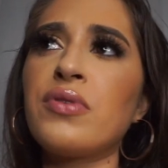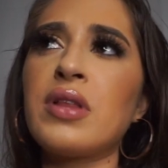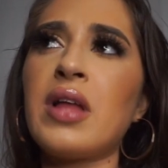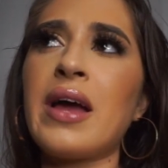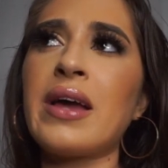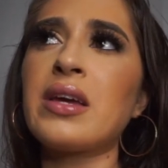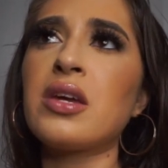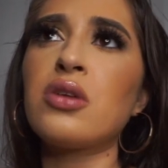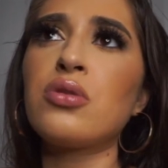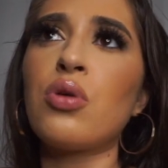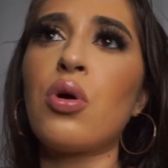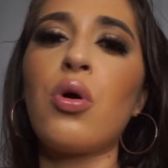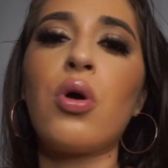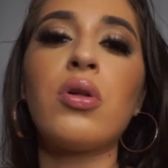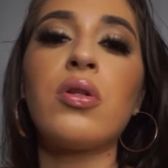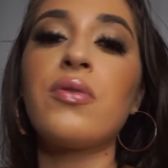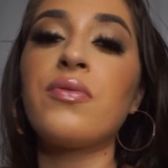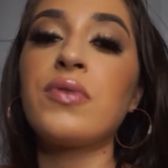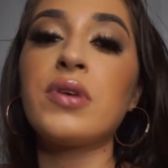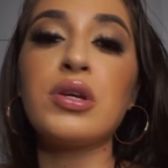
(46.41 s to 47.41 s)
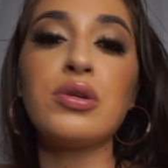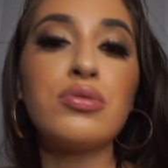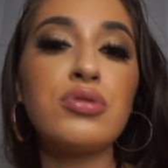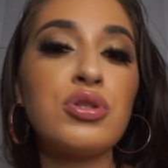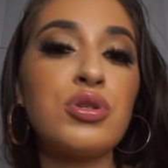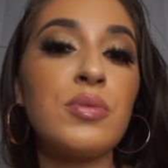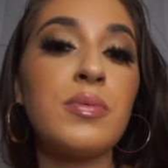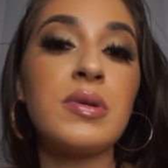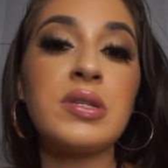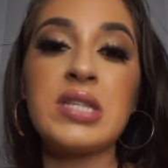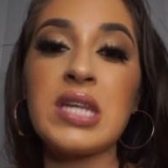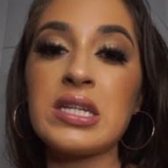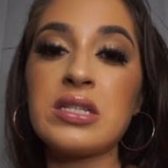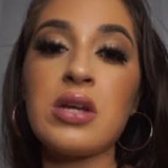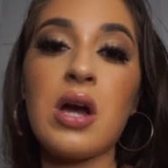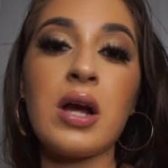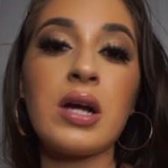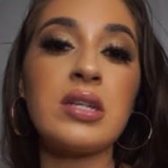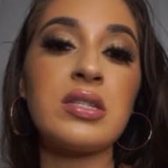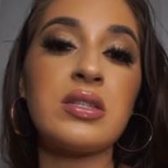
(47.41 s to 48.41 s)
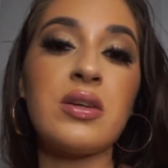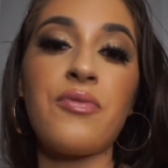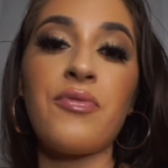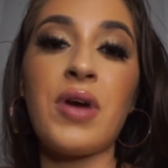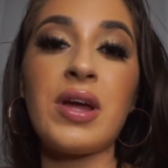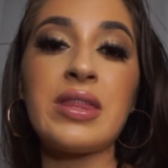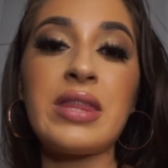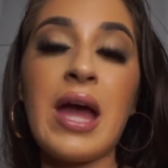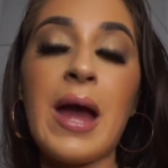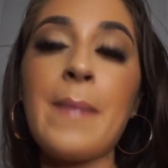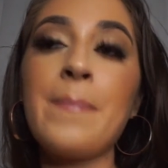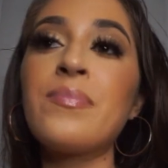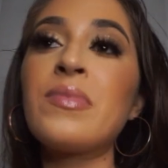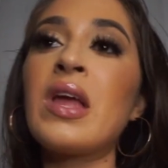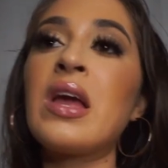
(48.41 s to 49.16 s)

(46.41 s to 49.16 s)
like, you know, all over YouTube and TikTok and stuff like that.